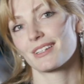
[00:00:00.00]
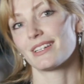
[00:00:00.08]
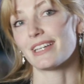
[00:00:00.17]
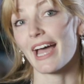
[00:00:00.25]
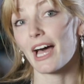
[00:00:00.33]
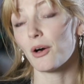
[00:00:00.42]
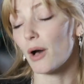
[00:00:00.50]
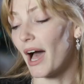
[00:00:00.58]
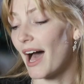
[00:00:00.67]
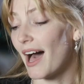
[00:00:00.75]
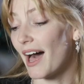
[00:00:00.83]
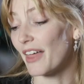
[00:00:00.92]
Now,
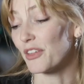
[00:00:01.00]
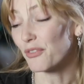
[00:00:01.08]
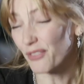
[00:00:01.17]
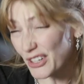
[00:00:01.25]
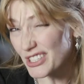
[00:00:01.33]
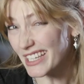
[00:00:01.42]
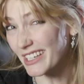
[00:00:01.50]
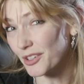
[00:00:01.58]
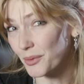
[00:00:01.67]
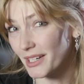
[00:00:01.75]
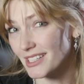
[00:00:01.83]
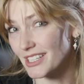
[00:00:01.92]
the first thing you'll
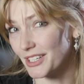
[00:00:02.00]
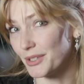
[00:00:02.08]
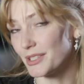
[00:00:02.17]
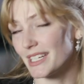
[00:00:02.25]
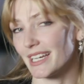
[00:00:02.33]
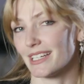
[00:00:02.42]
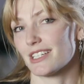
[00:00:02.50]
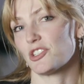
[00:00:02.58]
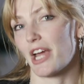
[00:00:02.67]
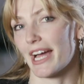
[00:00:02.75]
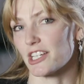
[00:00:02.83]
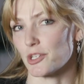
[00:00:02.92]
want to do to get into
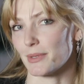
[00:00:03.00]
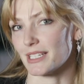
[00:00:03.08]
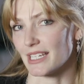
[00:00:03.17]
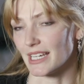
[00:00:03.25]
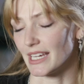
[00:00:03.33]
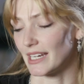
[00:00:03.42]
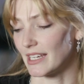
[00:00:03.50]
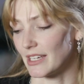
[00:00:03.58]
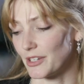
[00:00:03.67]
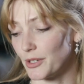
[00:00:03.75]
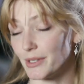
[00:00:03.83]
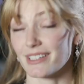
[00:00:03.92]
ChatGPT
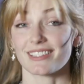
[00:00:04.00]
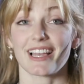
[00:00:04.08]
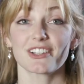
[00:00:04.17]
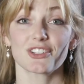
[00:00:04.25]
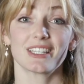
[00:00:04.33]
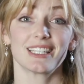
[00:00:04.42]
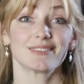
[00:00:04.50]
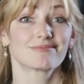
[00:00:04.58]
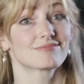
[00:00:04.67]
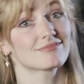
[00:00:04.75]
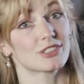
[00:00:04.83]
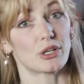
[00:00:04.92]
Edu is actually
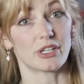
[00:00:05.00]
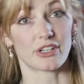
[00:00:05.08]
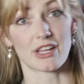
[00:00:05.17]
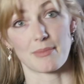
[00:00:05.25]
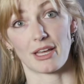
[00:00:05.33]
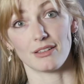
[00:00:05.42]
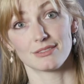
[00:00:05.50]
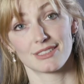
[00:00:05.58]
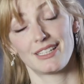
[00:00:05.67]
go to your email.